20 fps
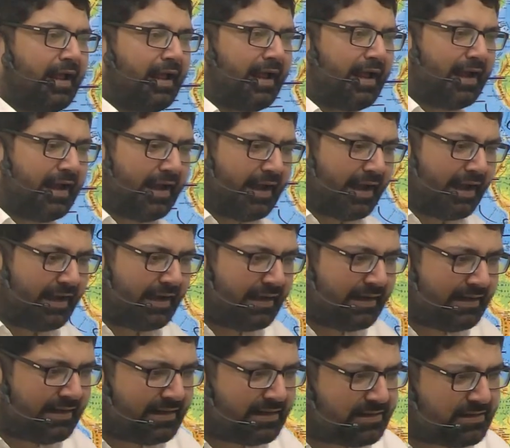And
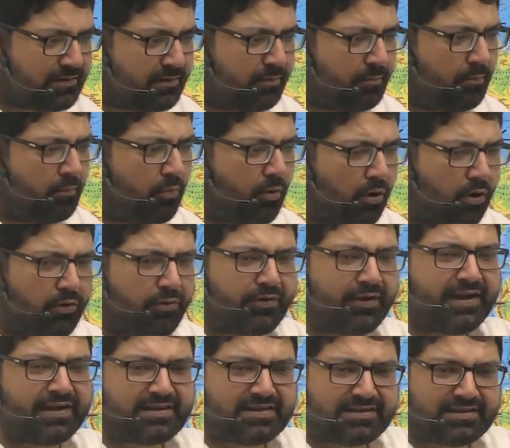this
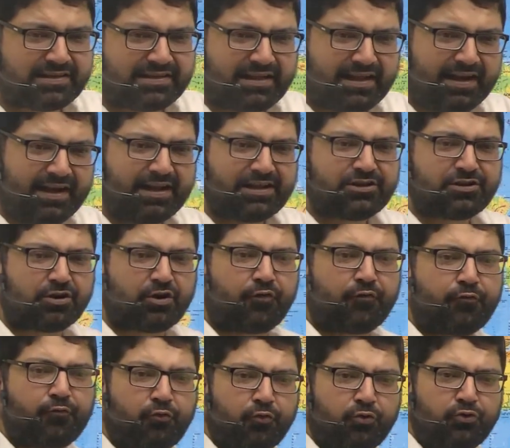moderates the nature of
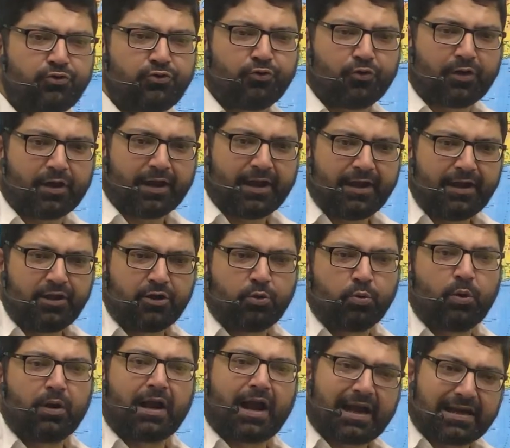Kuroshio current to a
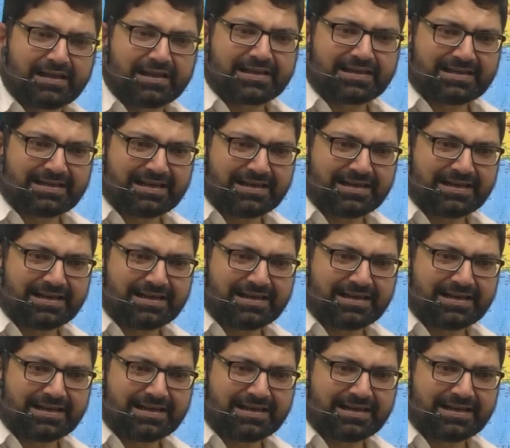large extent.